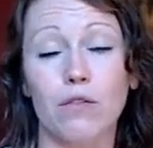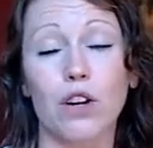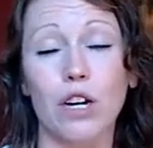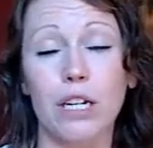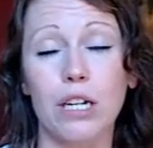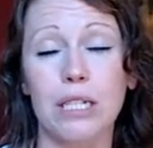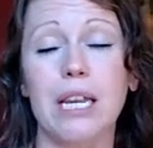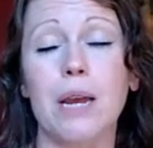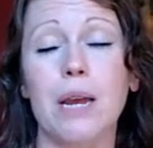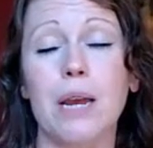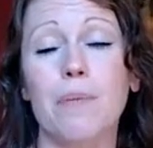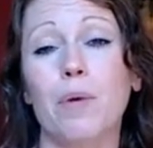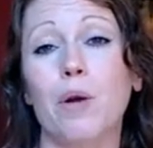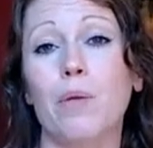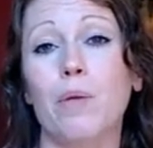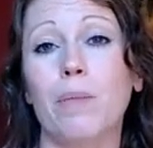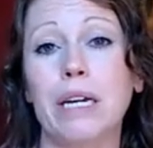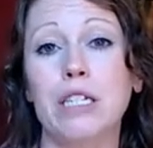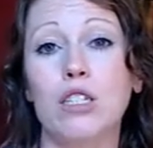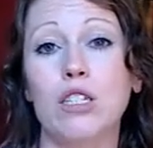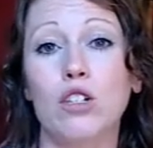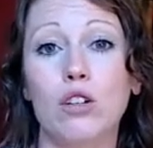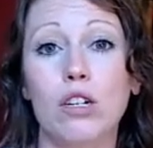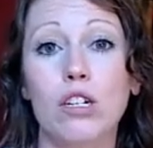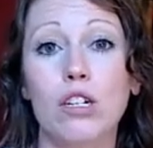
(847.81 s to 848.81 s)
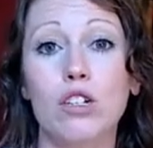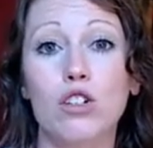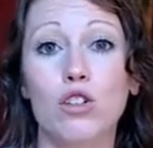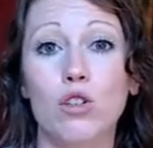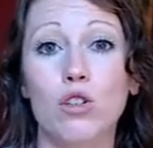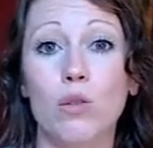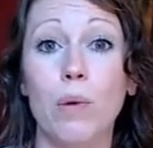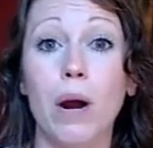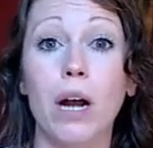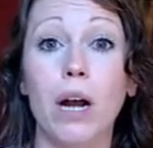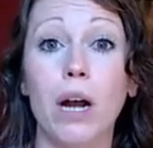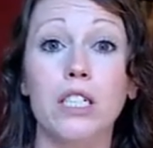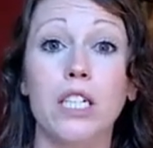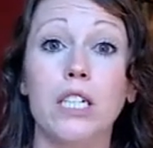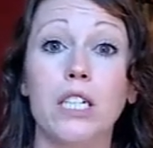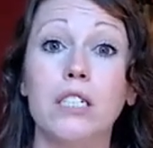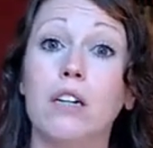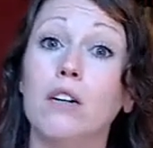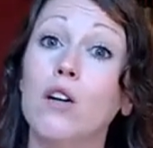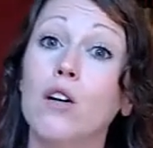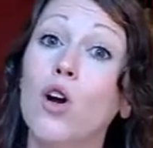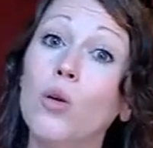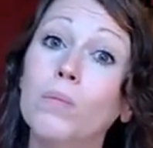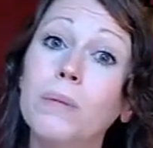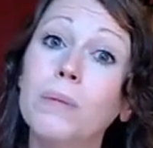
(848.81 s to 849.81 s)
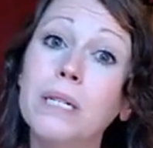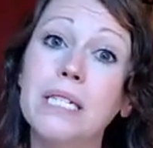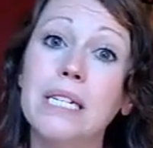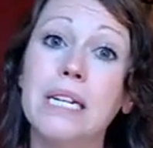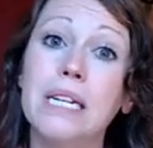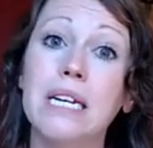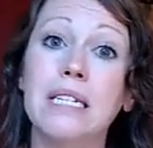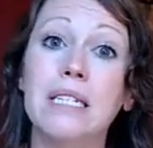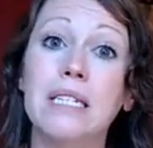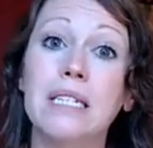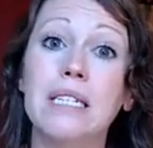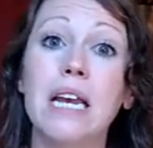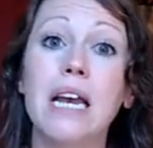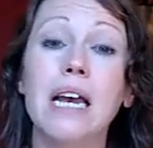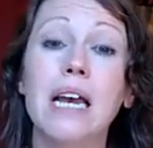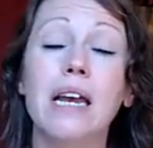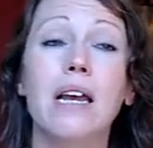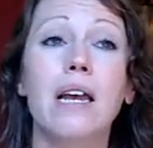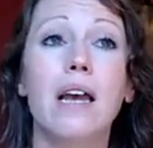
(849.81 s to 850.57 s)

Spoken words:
For example, my students do a project on homelessness,